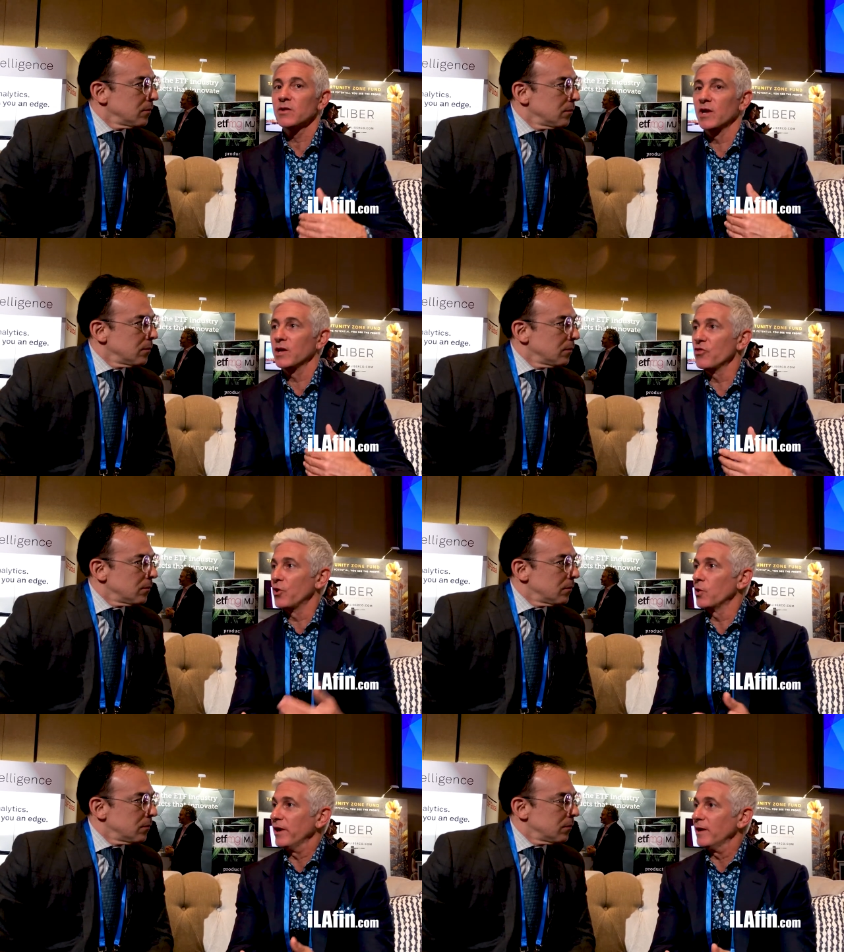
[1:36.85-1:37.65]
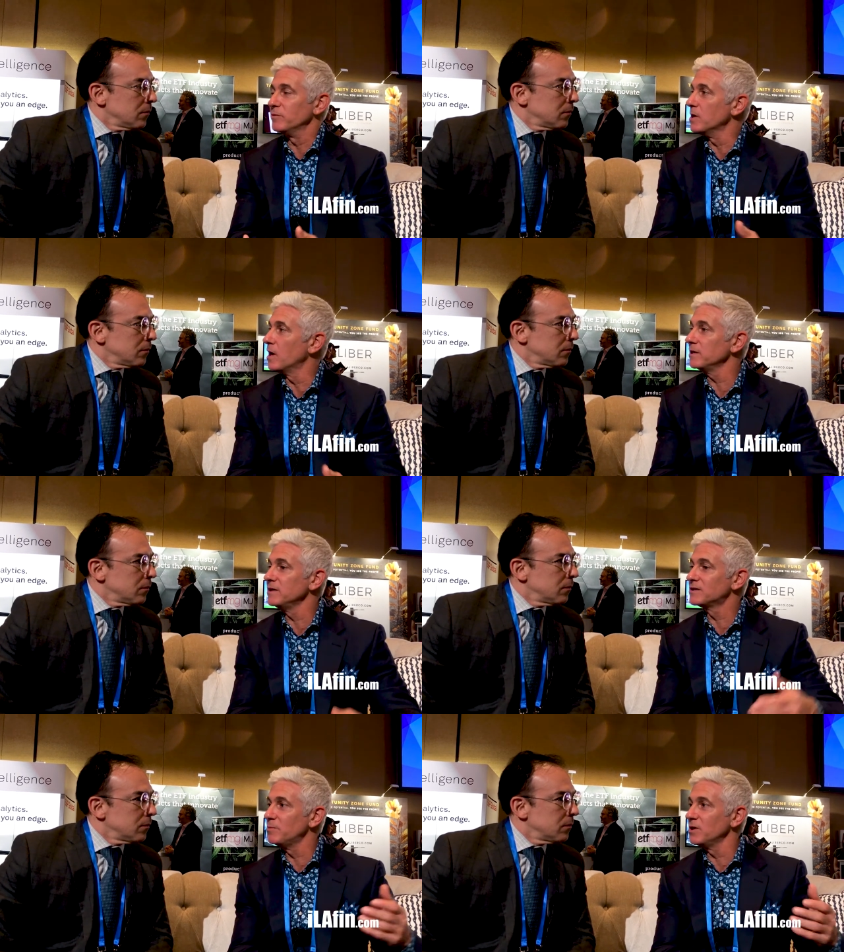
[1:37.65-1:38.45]
Speaker 1: that their name did not
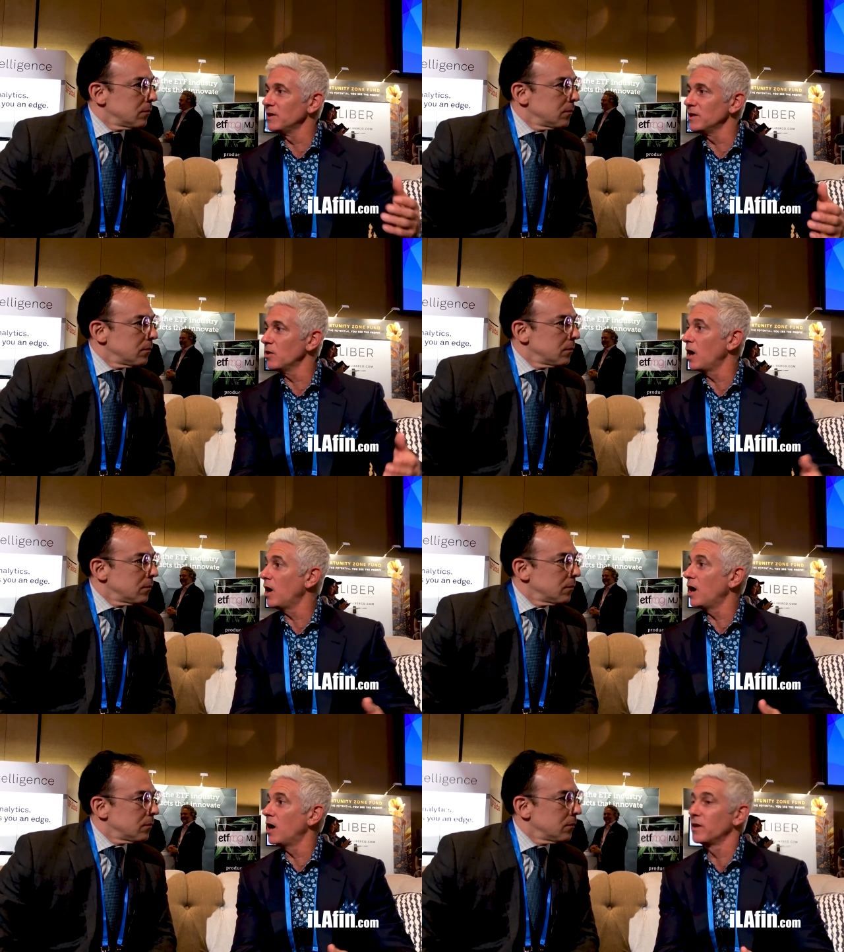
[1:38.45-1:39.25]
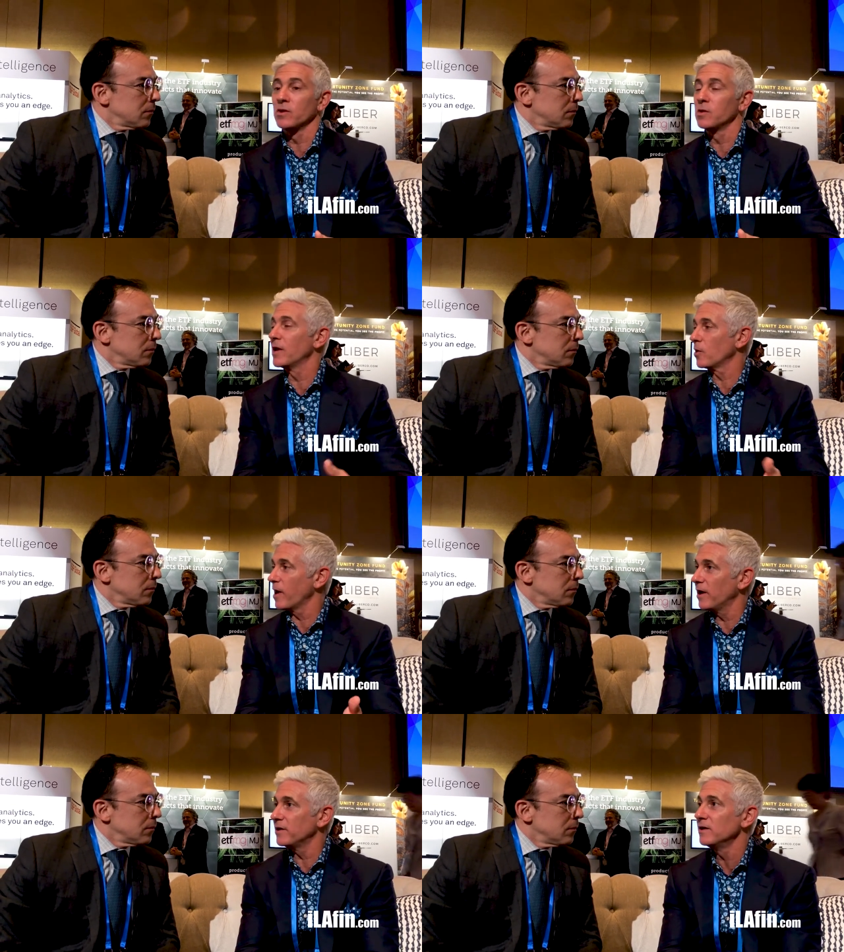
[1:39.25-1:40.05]
need to be on the
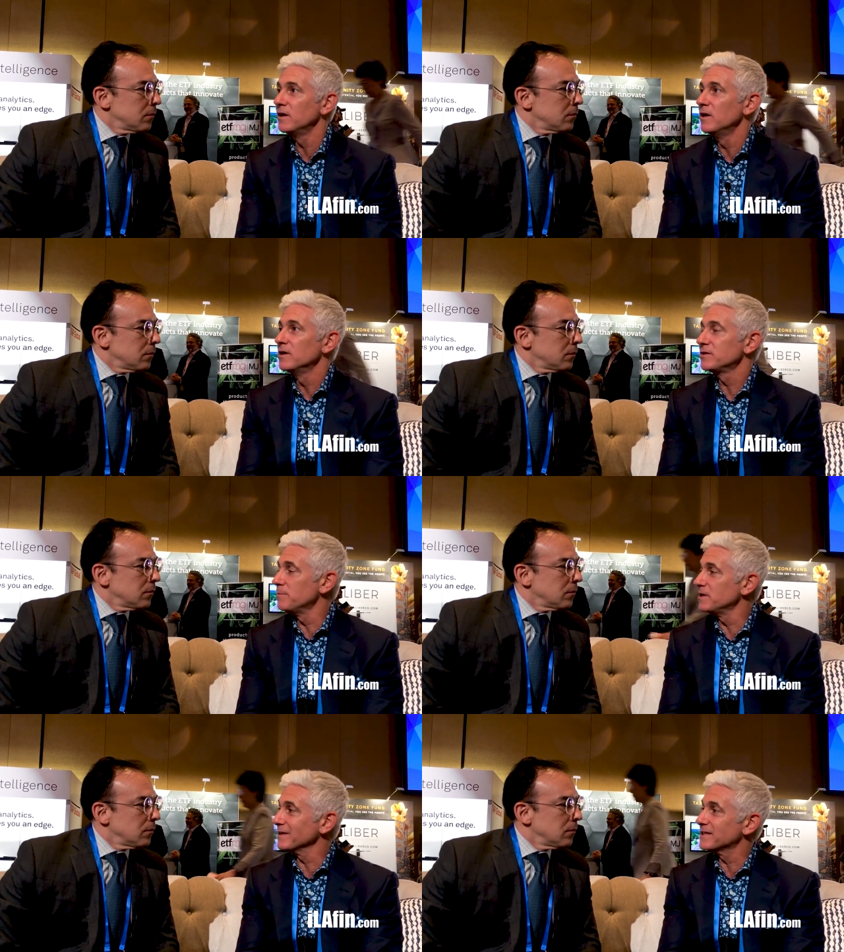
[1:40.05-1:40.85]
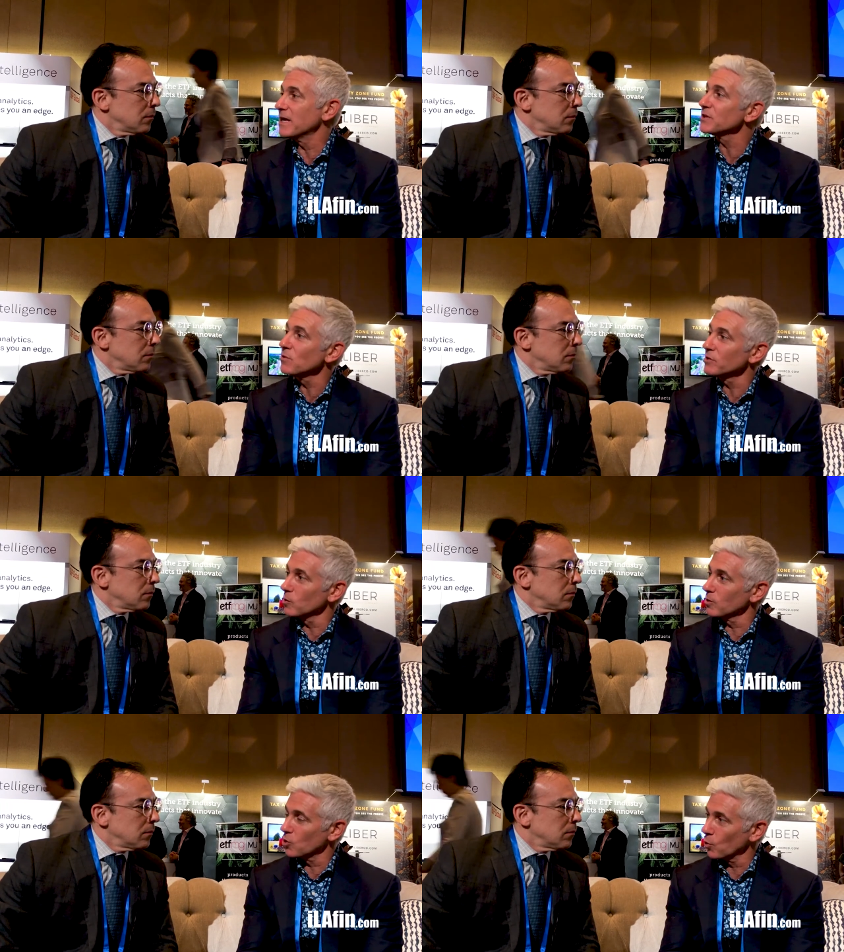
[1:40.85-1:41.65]
letterhead to be successful at
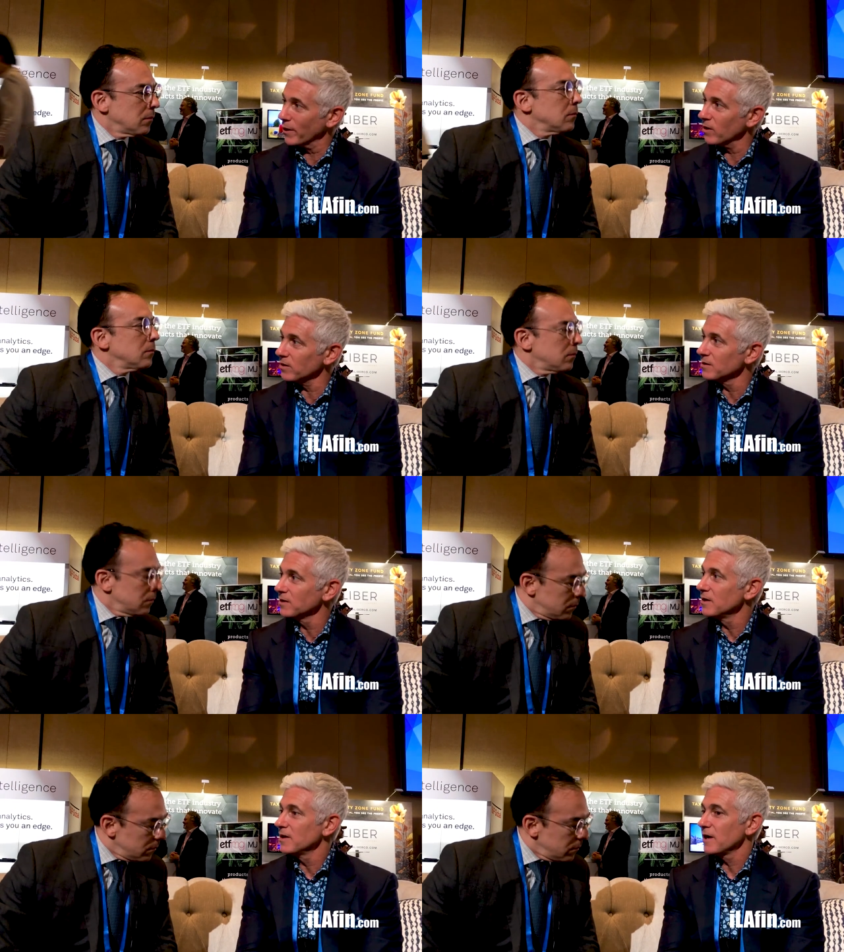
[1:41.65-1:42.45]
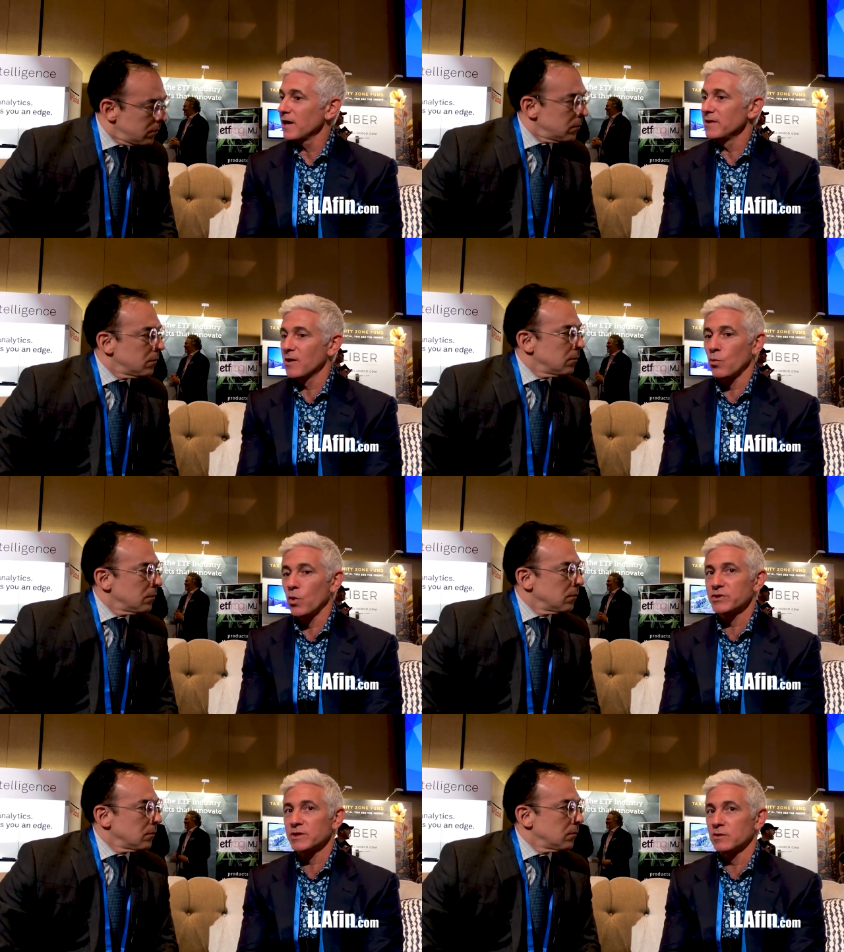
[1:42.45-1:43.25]
their career. Mm-hmm. And that
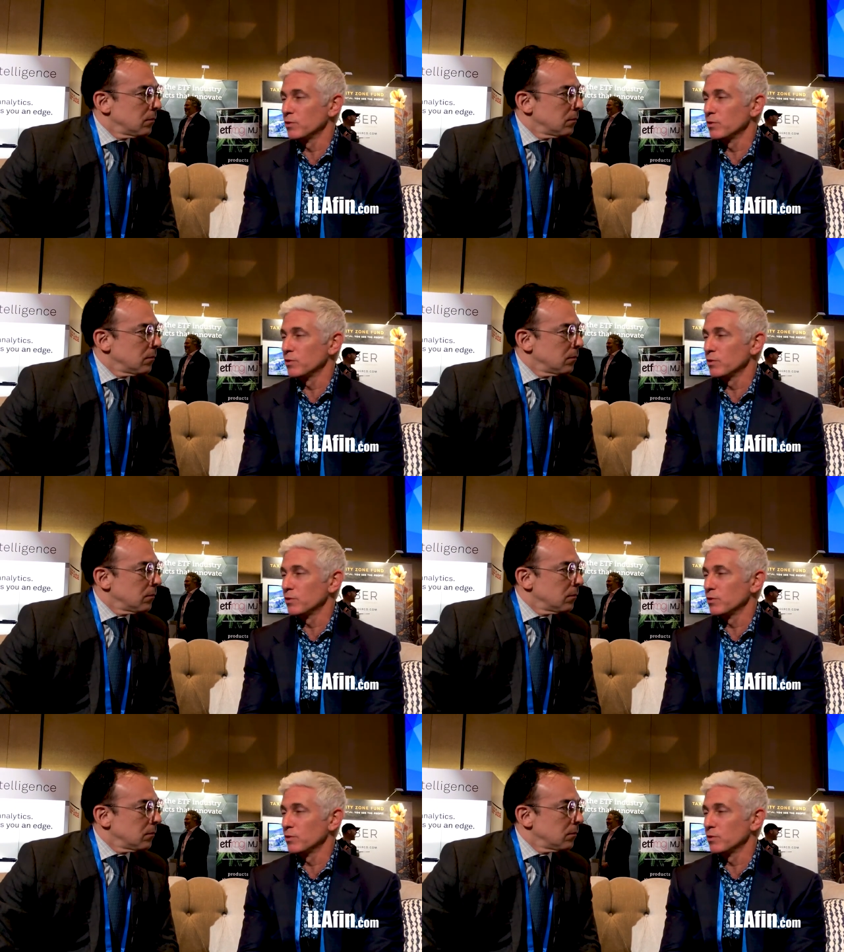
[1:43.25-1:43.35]
wasn't a